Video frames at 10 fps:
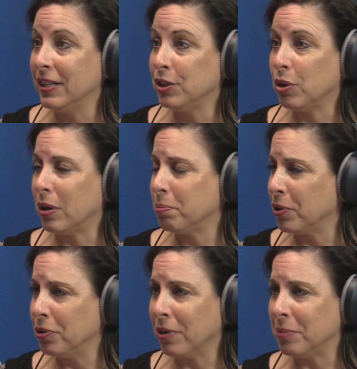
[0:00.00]
So our
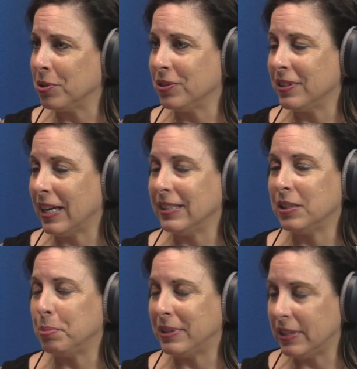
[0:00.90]
programs are designed
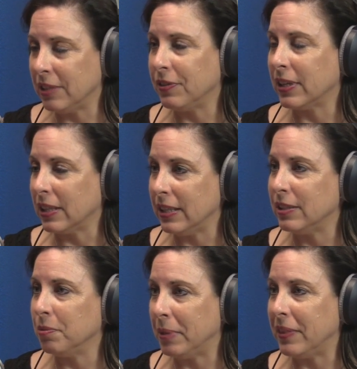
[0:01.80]
specifically
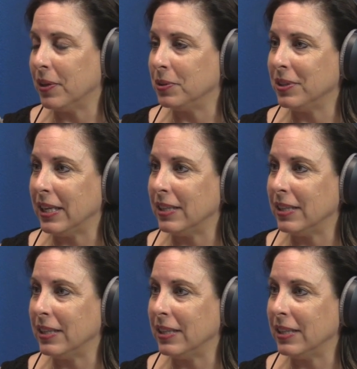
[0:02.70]
to meet those needs.